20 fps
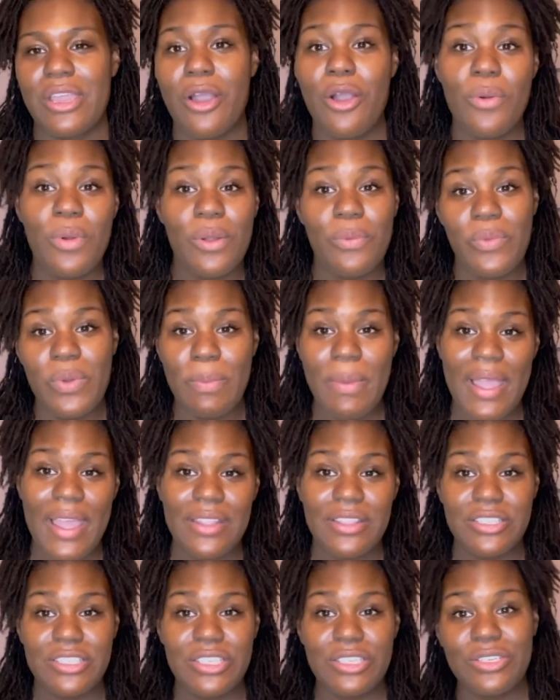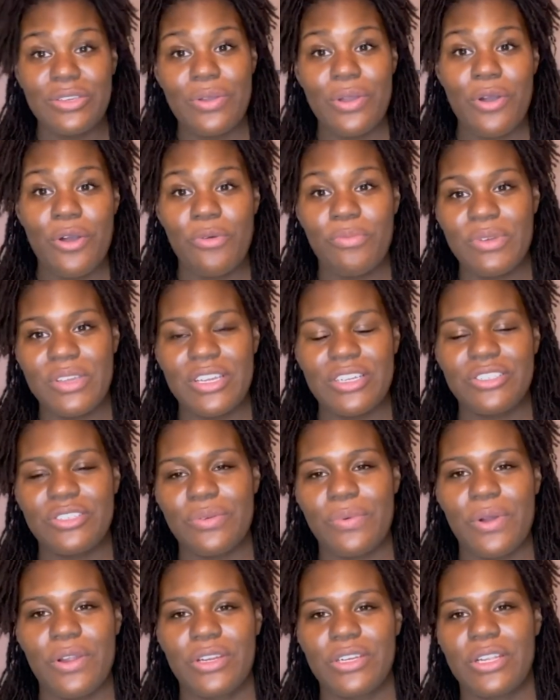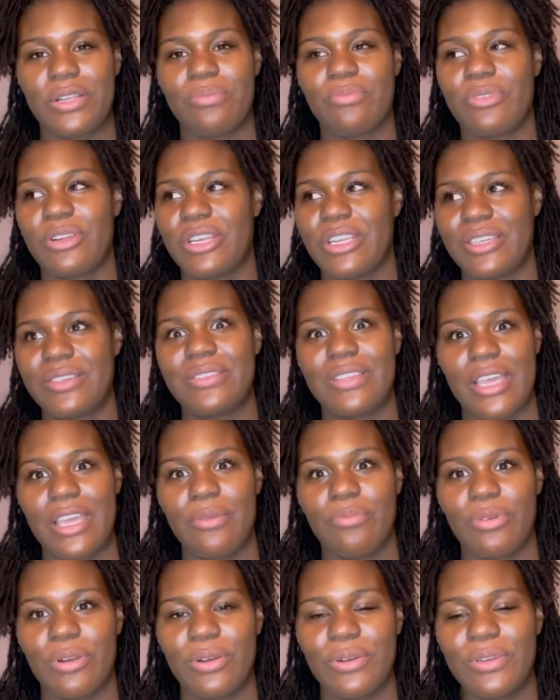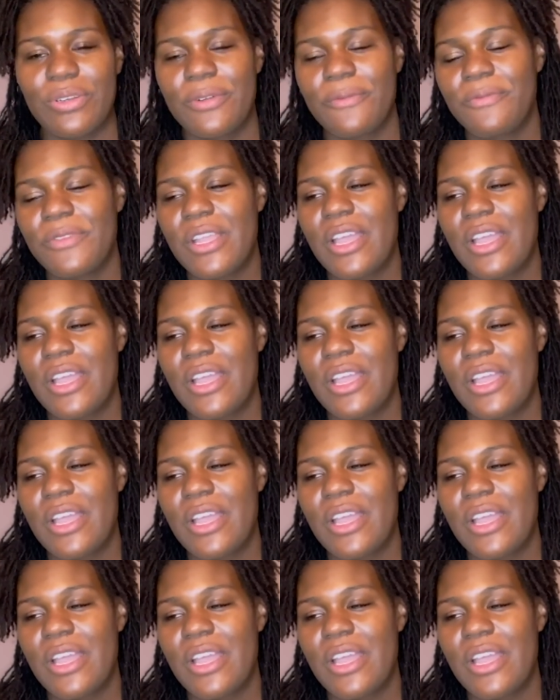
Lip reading: oh, we might have to send you home because your water didn't break. It broke.